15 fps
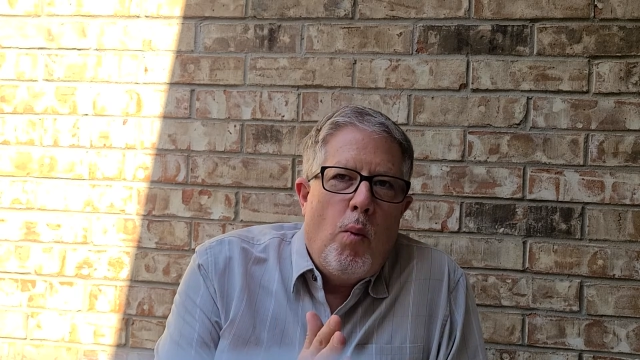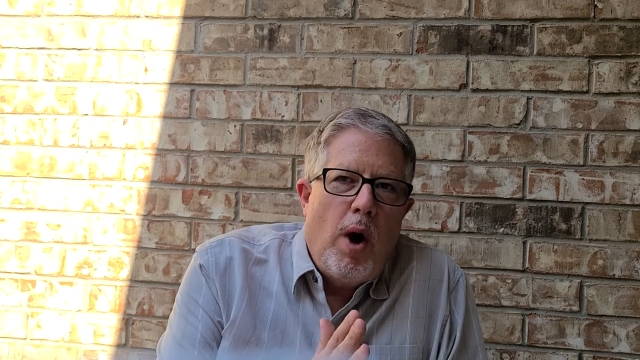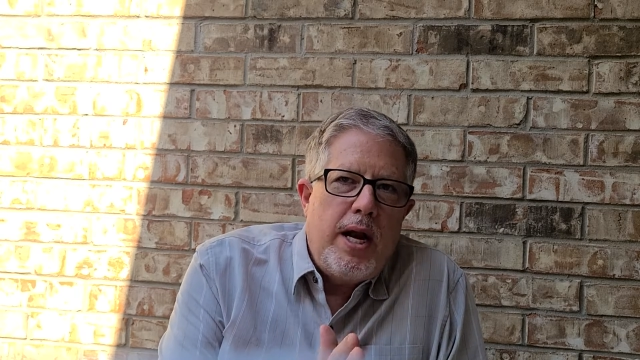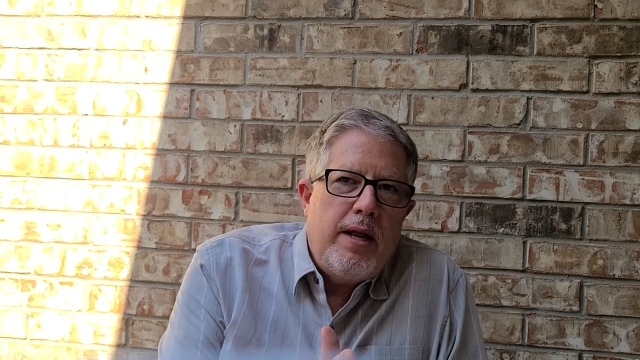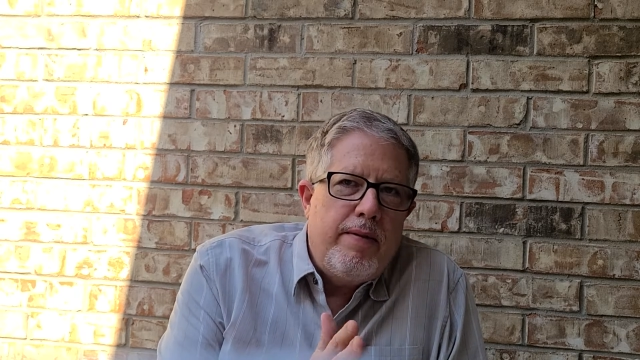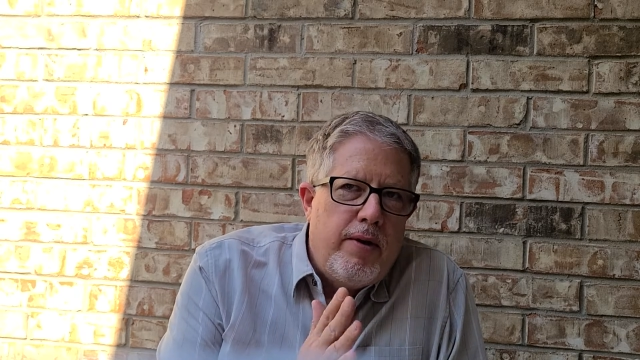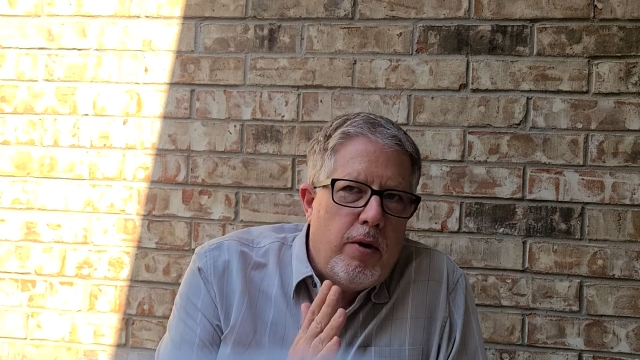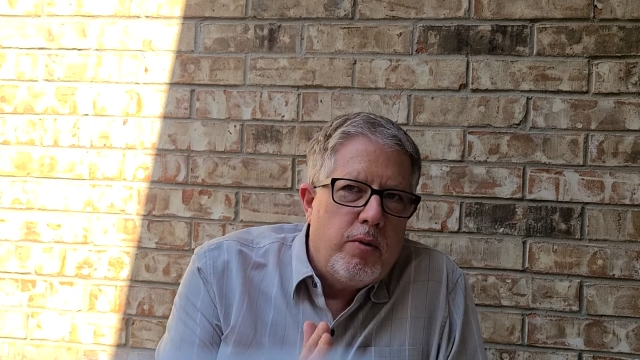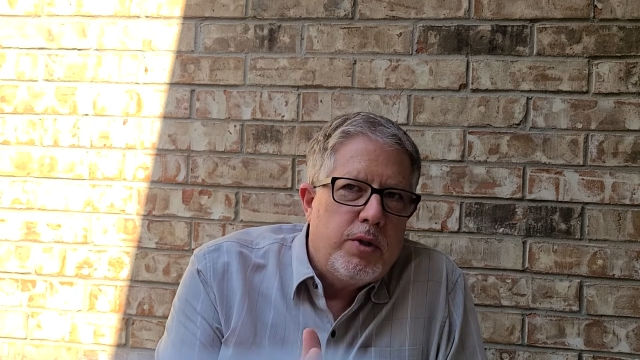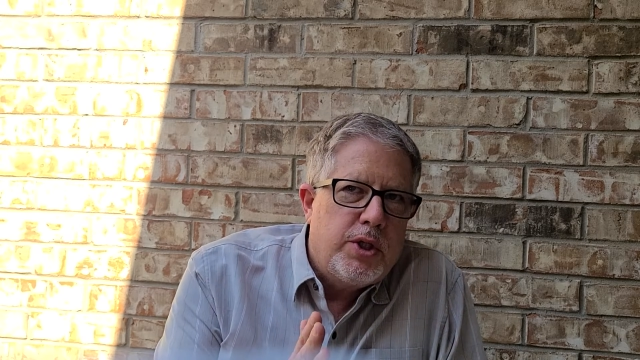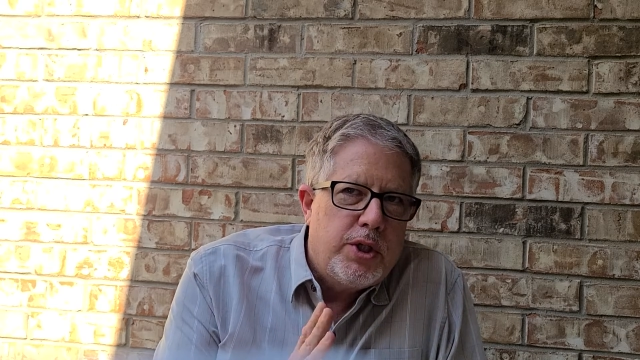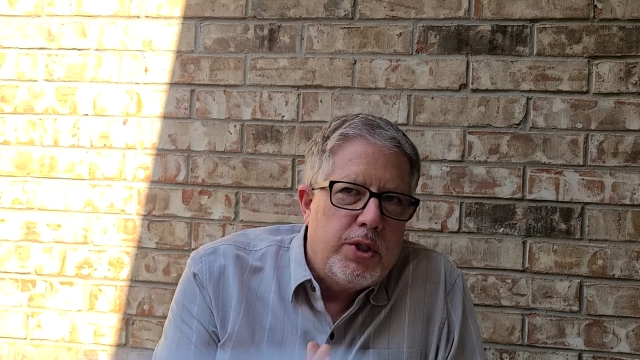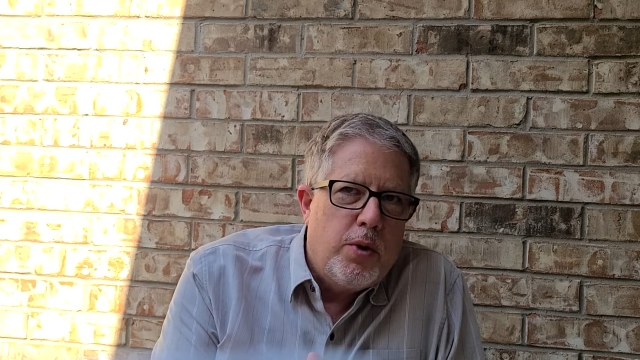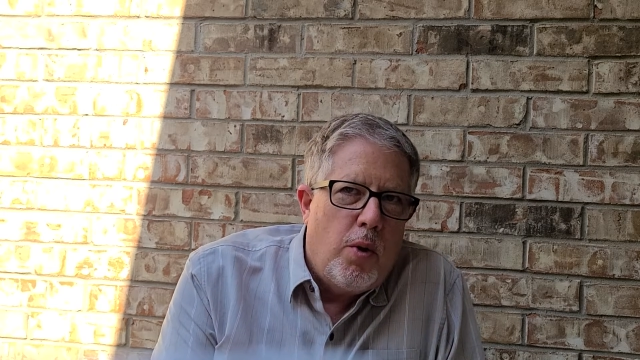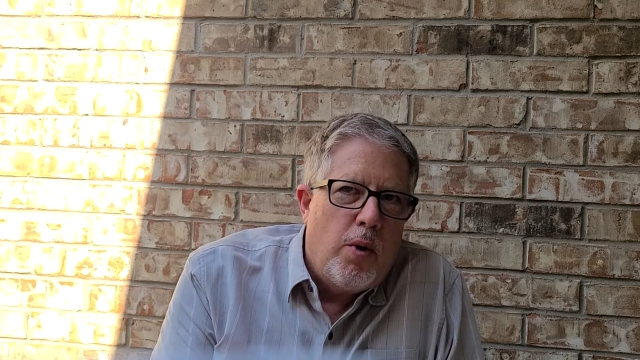one of those
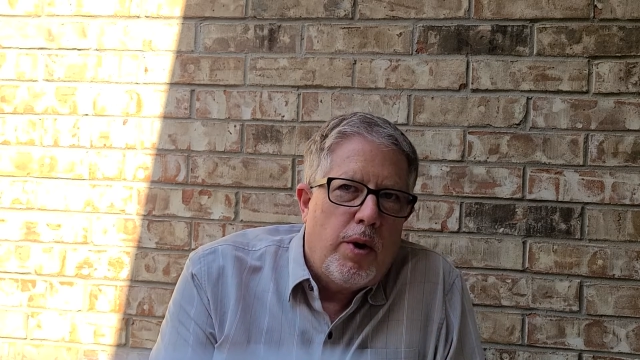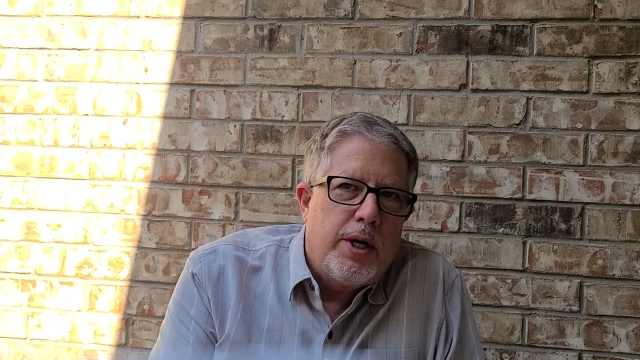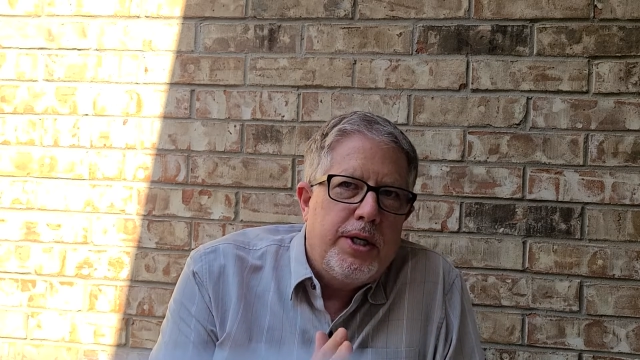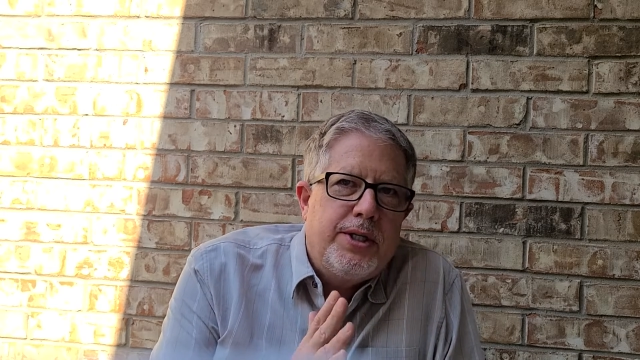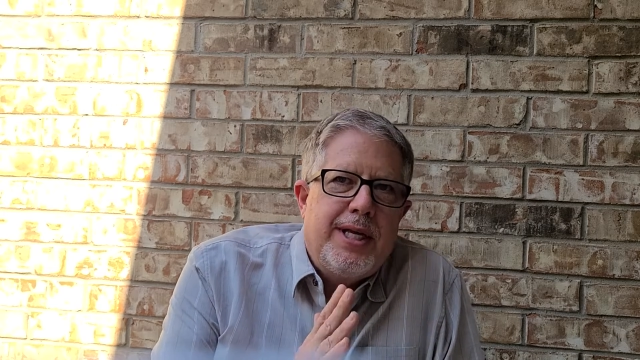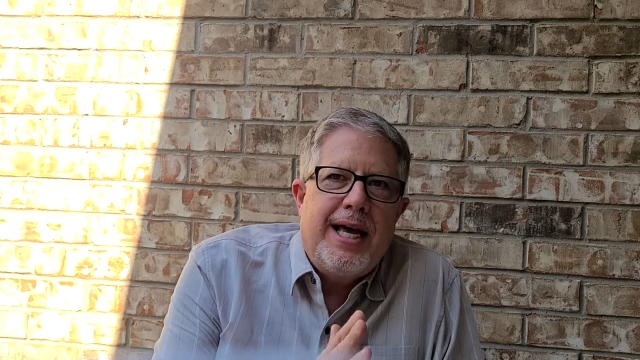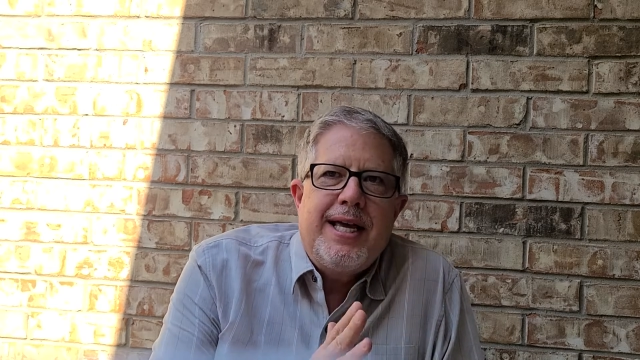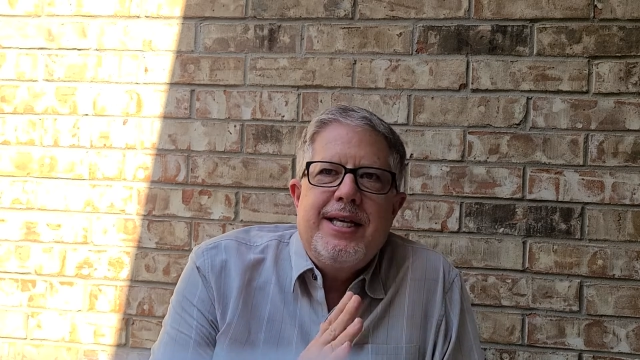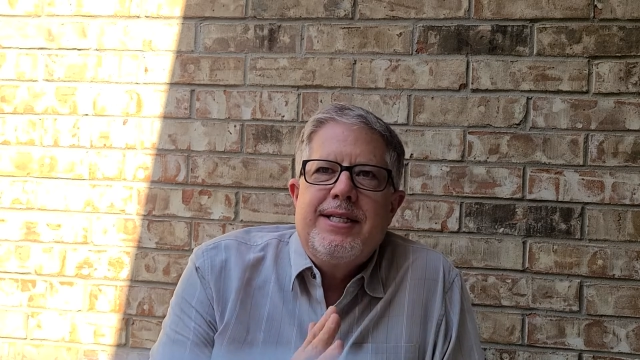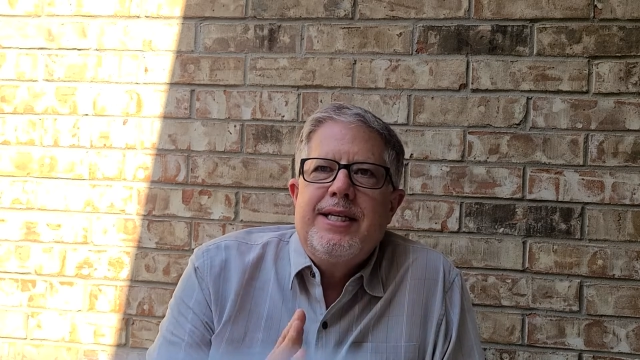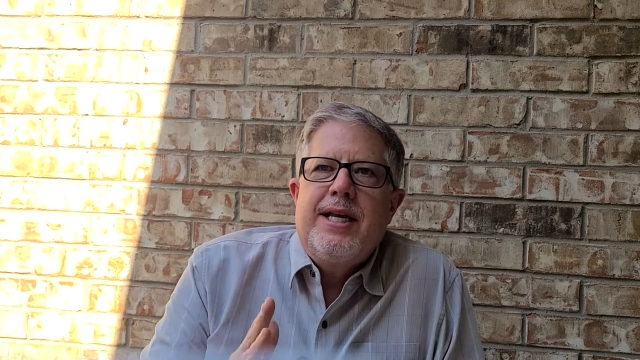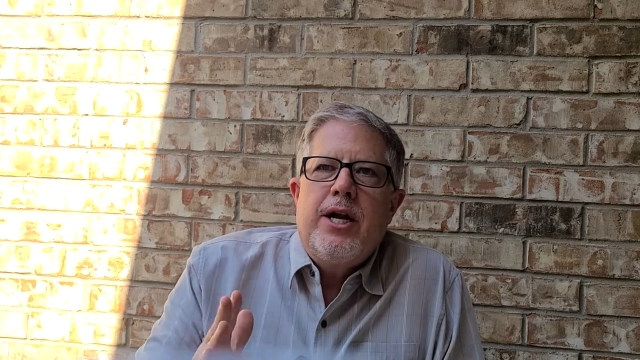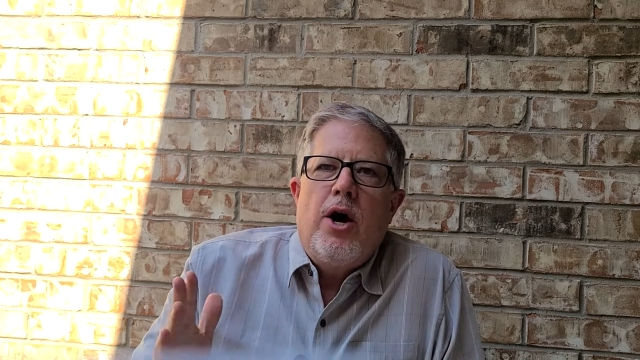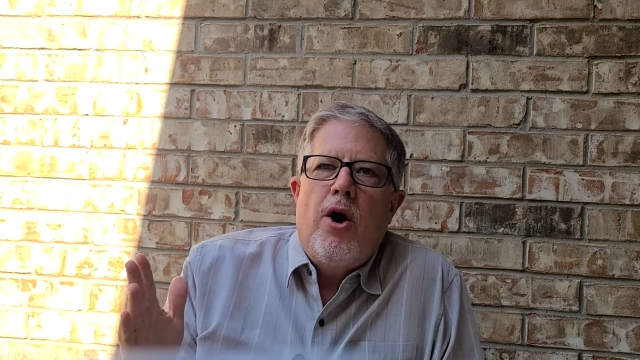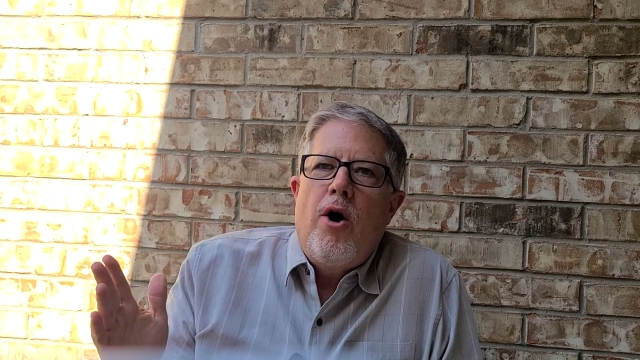stories that is in